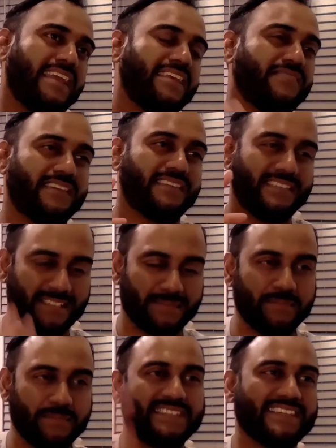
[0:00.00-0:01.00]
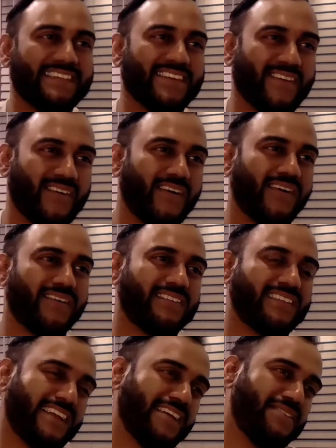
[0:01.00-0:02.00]
of like dismissing all
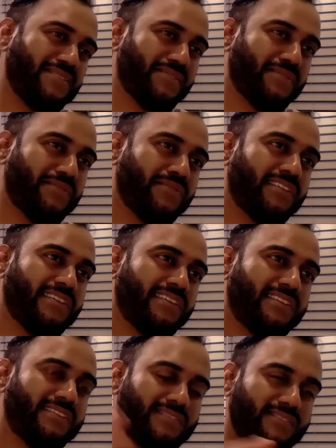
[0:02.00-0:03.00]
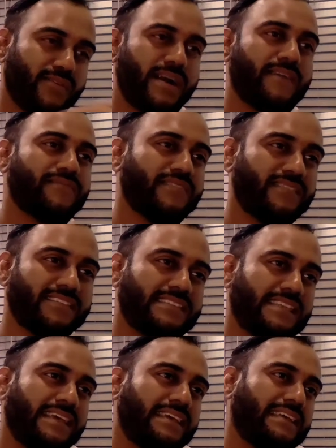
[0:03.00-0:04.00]
that I knew to go after this
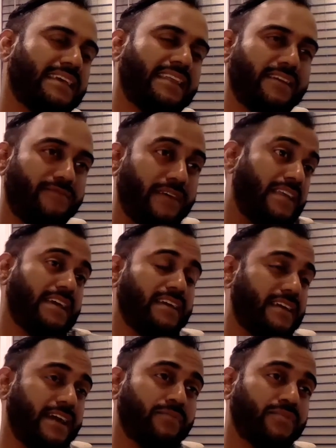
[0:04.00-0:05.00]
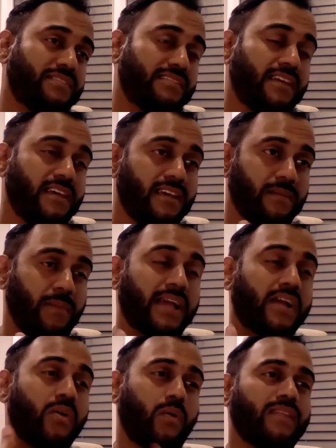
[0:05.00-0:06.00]
thing. And I was, my
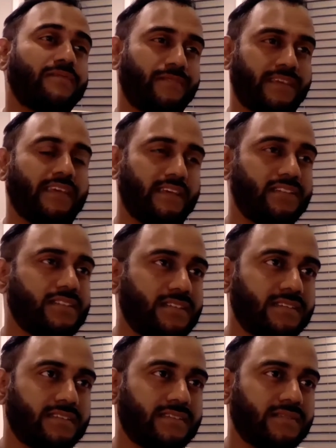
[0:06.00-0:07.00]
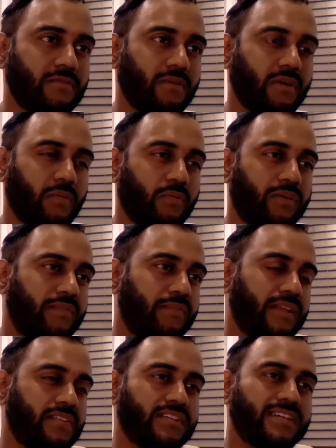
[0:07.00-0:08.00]
qualifications would have
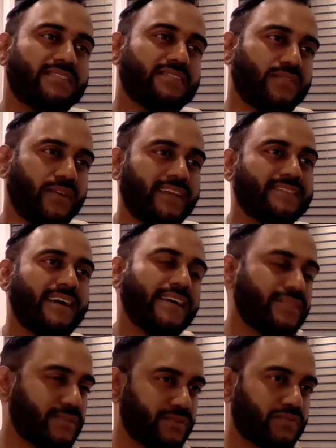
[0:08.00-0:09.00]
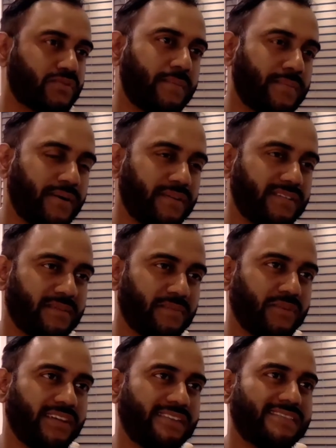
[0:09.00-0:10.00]
been just as good as a high school dropout in some
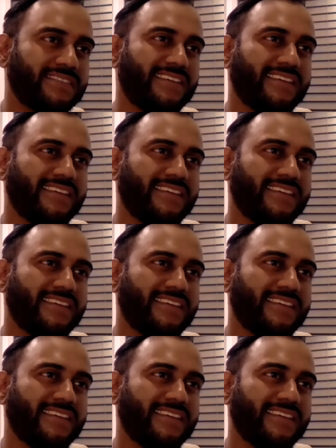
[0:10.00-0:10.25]
ways,